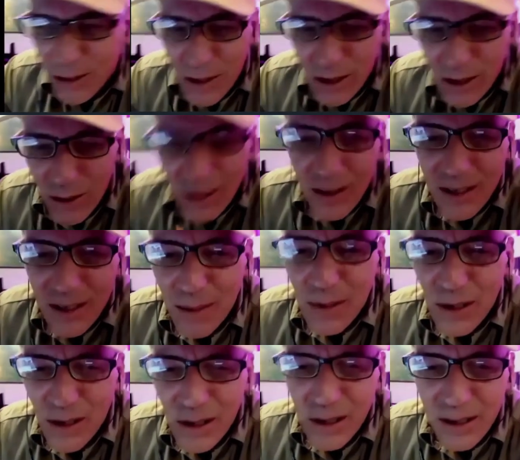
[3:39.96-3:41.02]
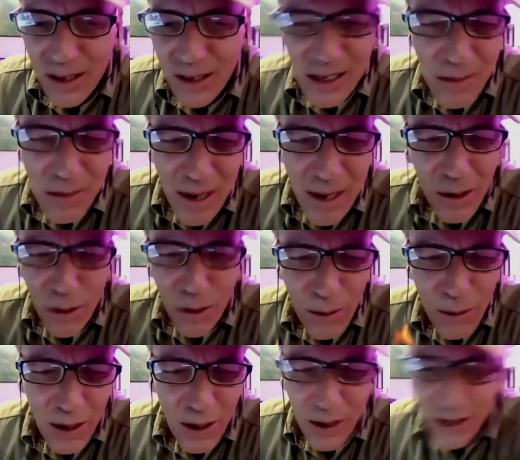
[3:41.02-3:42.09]
we're doing something good. Doesn't matter
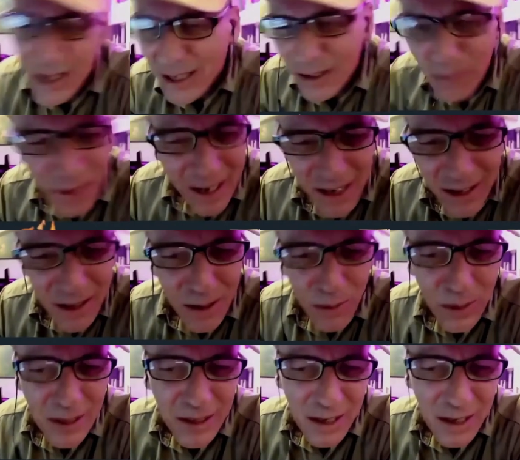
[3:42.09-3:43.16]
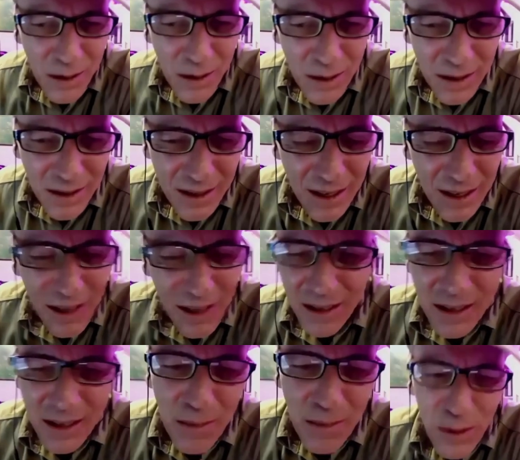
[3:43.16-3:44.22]
who we are, doesn't matter that we're stoners,
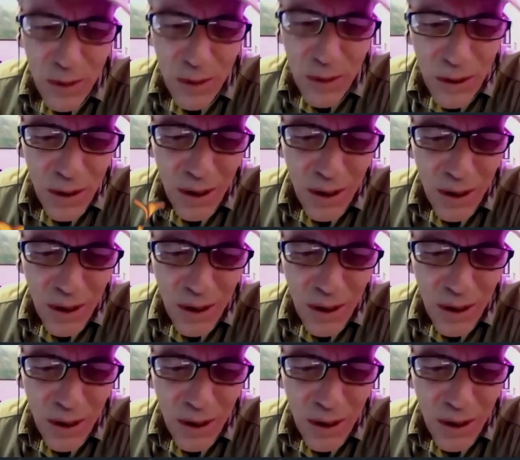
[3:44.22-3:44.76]
doesn't matter who you